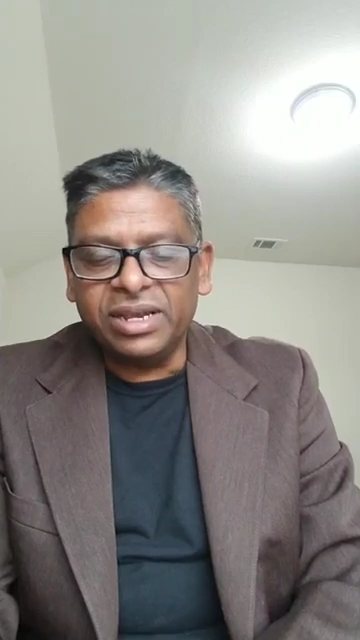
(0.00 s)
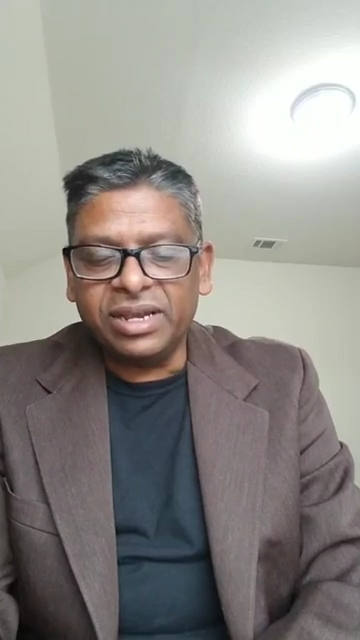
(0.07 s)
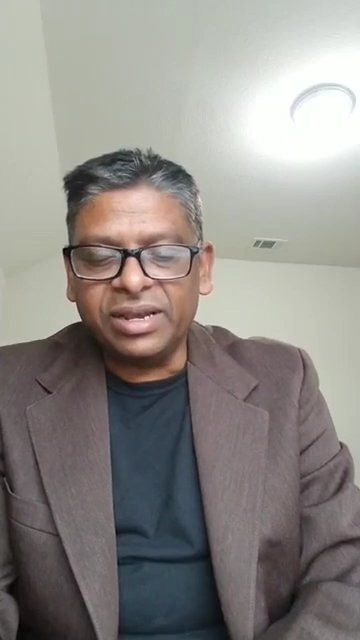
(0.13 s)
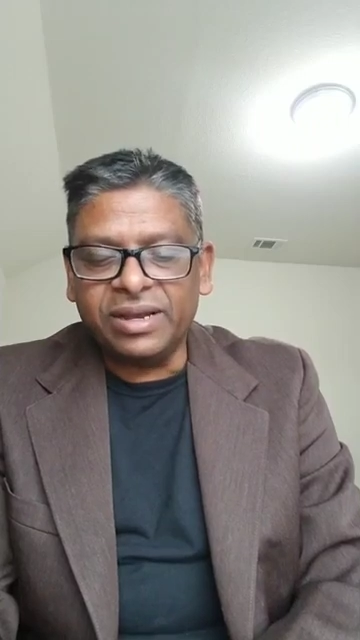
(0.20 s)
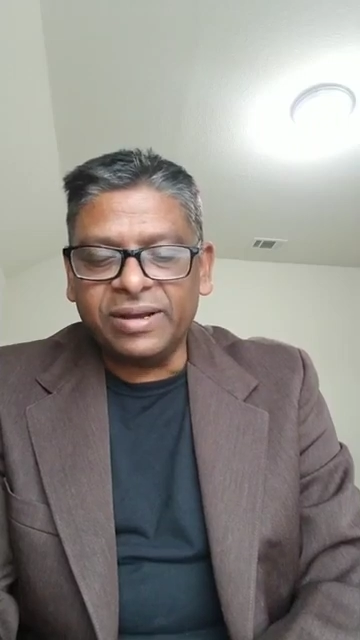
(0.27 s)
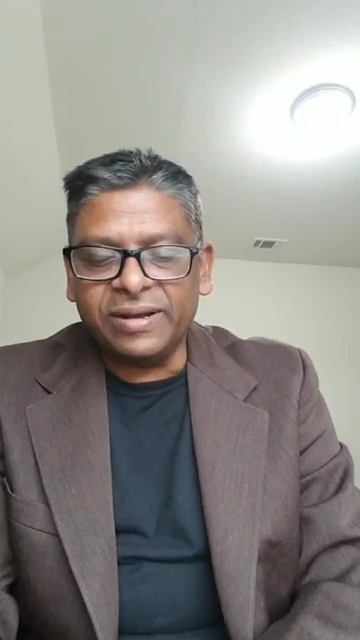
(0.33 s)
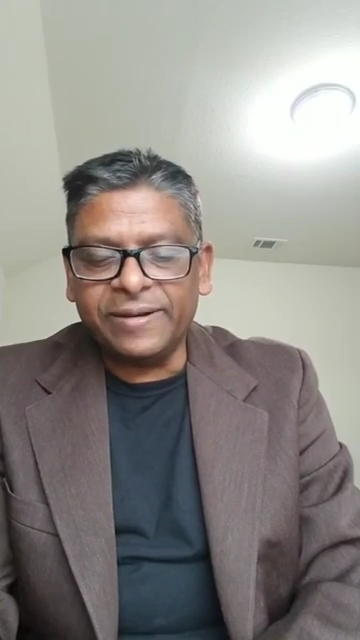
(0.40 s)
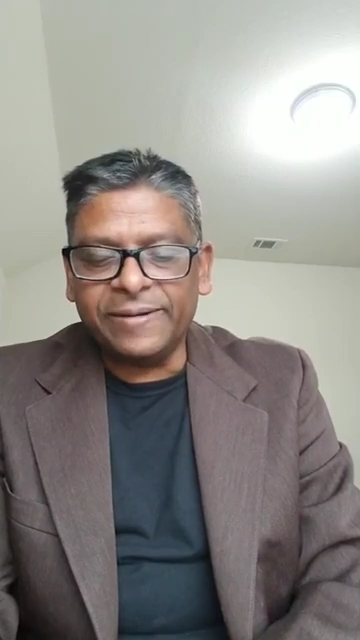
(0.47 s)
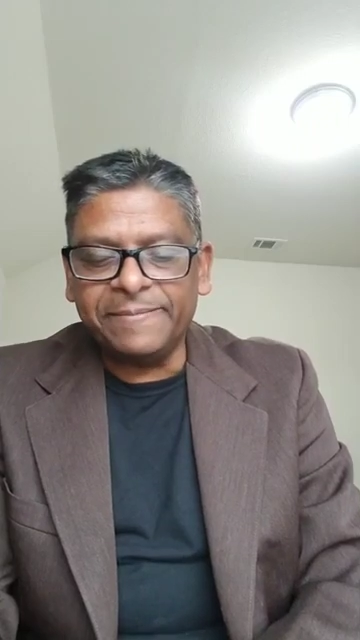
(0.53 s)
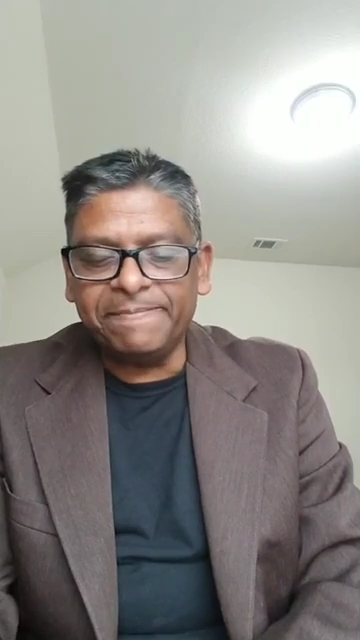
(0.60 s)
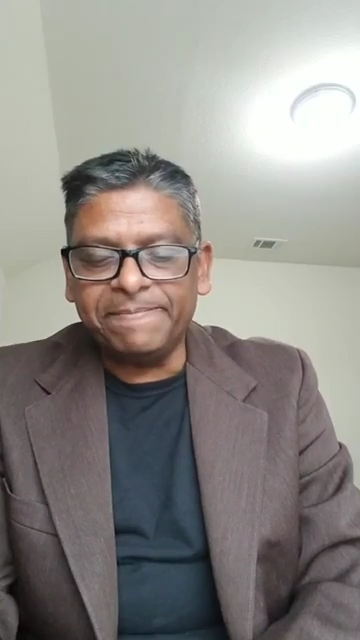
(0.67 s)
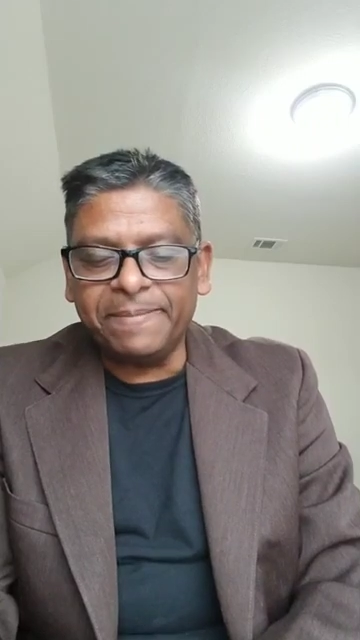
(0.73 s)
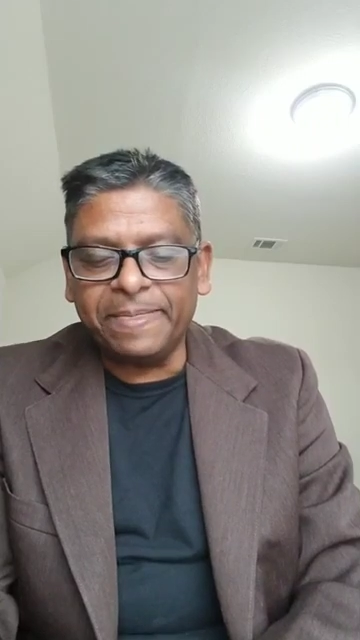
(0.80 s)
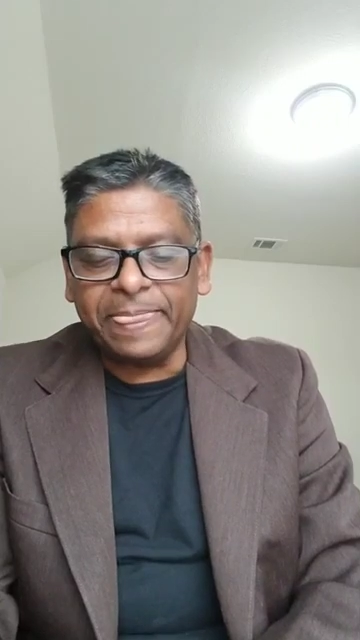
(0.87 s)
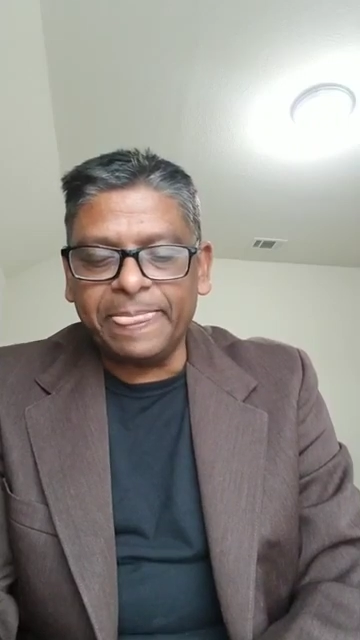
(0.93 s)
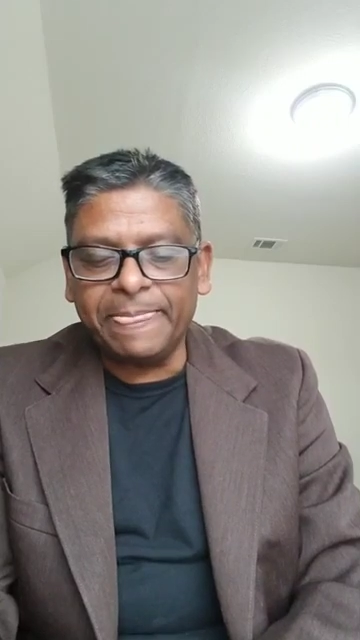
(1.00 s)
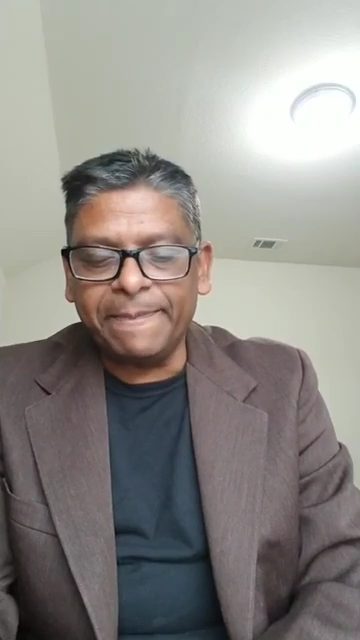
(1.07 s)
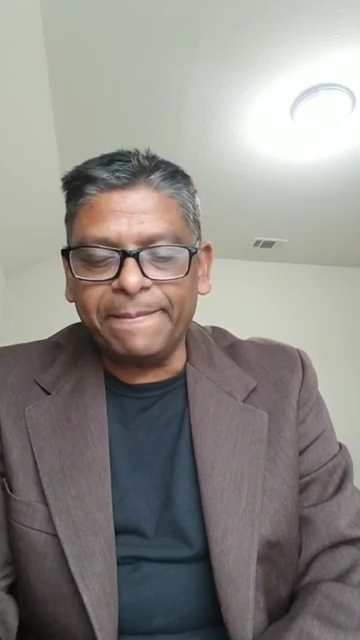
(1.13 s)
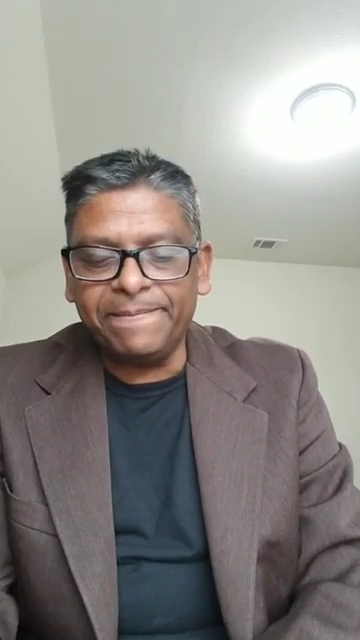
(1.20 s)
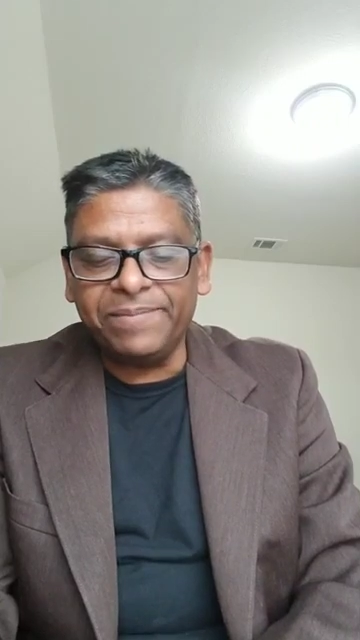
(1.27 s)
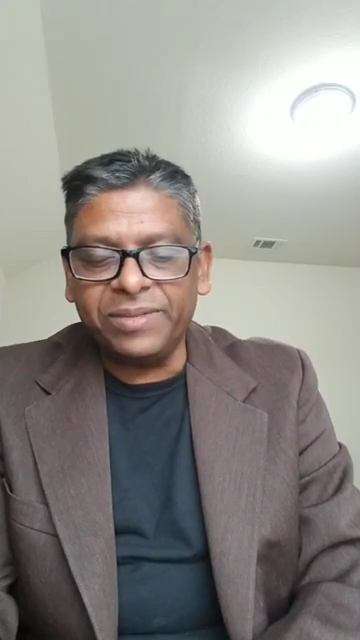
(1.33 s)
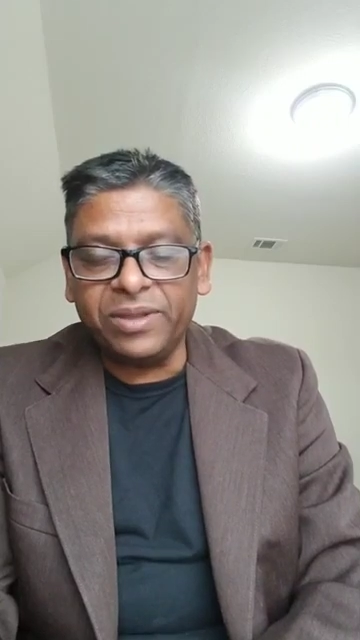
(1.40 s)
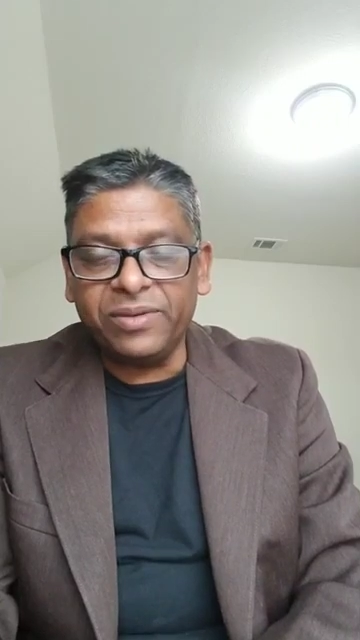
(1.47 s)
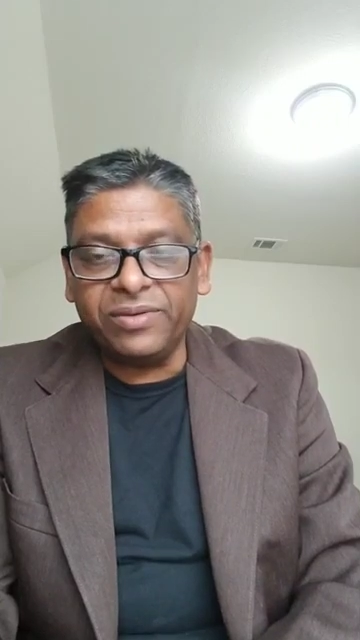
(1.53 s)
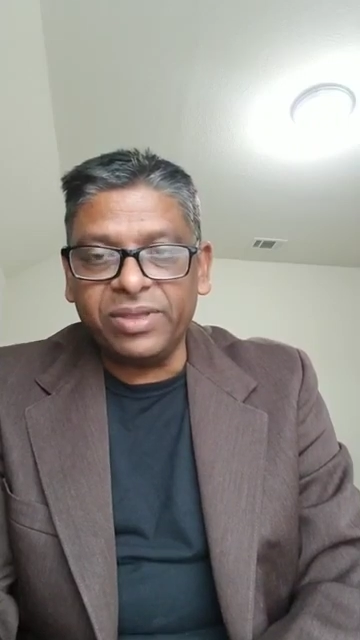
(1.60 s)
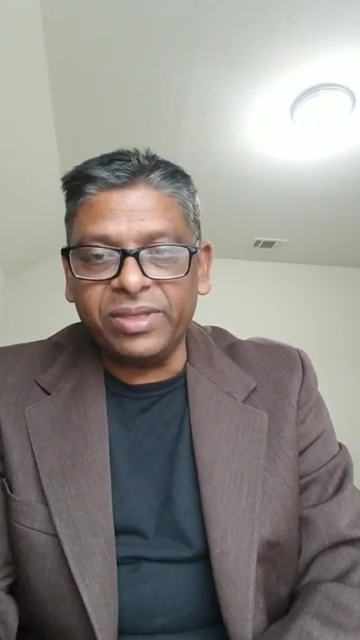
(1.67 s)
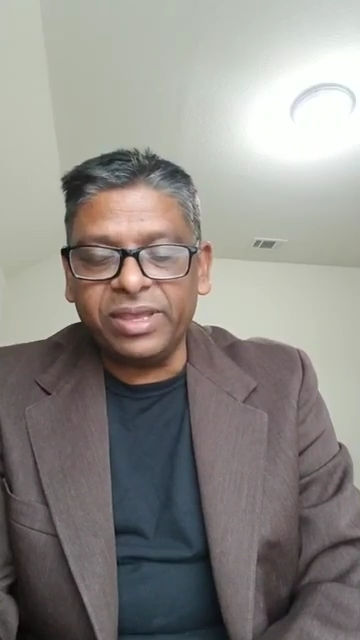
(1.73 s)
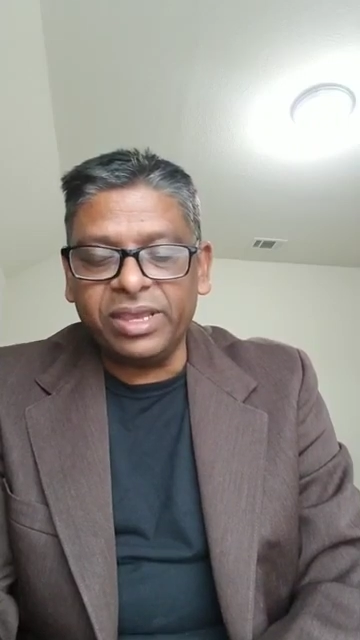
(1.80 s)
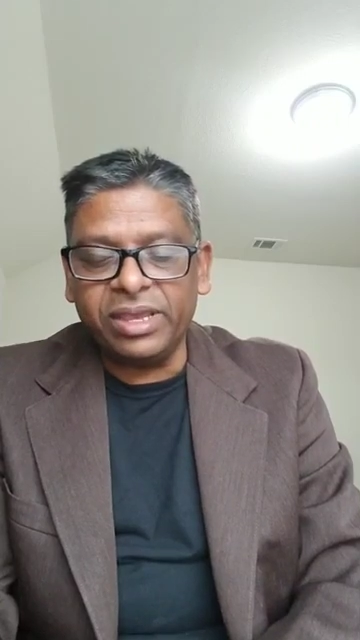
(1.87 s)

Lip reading: with